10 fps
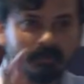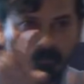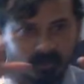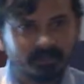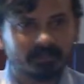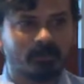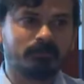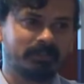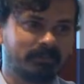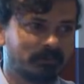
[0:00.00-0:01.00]
the process
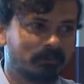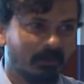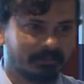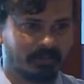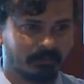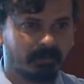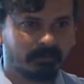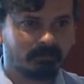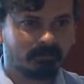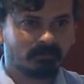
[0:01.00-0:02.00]
around this is not stable,
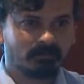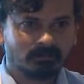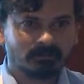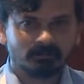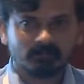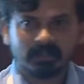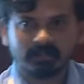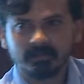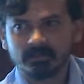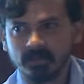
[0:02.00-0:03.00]

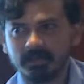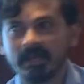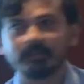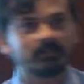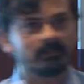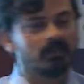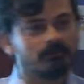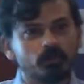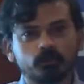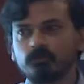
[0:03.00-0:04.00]
right? As a result,
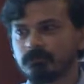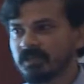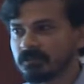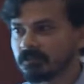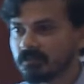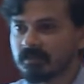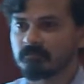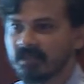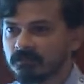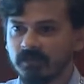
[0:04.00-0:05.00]
we used to face like
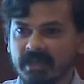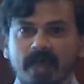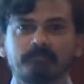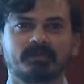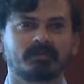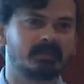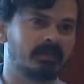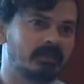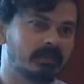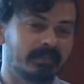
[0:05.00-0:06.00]
massive gaps
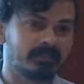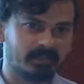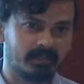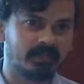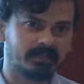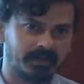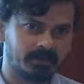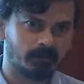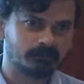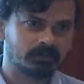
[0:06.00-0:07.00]
uh, in, in the
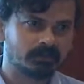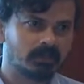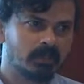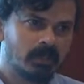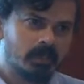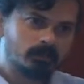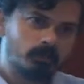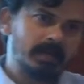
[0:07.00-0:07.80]
data. So